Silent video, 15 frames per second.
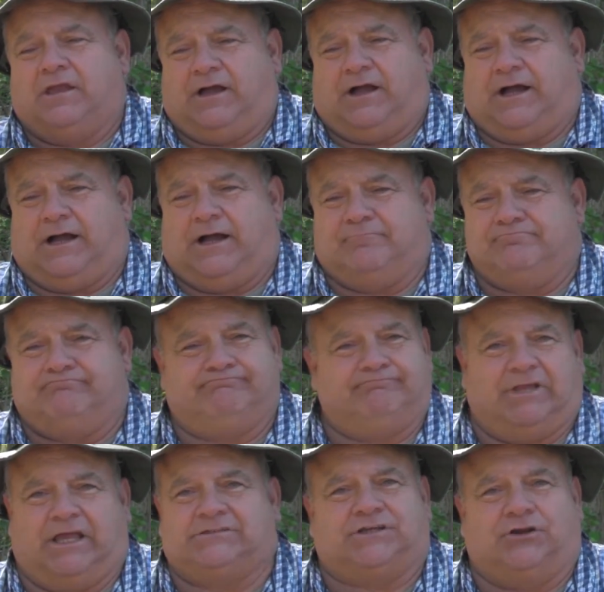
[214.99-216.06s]
Uh,
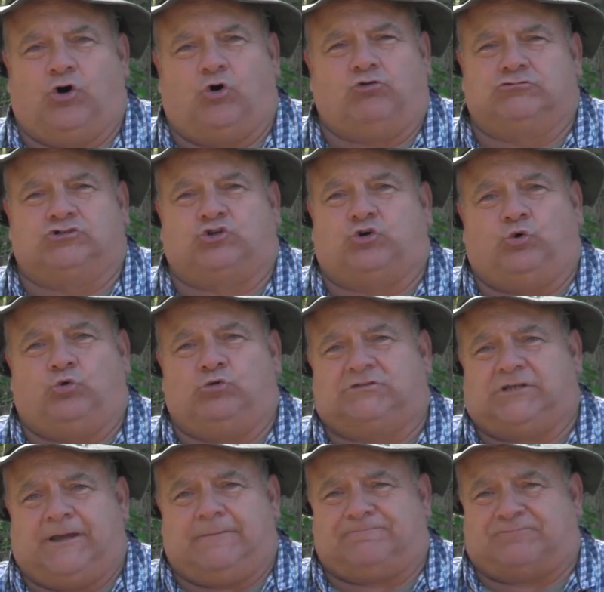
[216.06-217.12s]
it's an old school
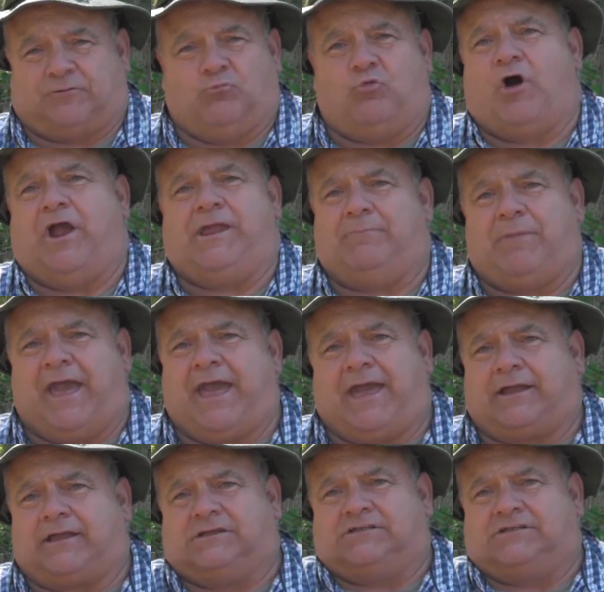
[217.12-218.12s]
tip from way back.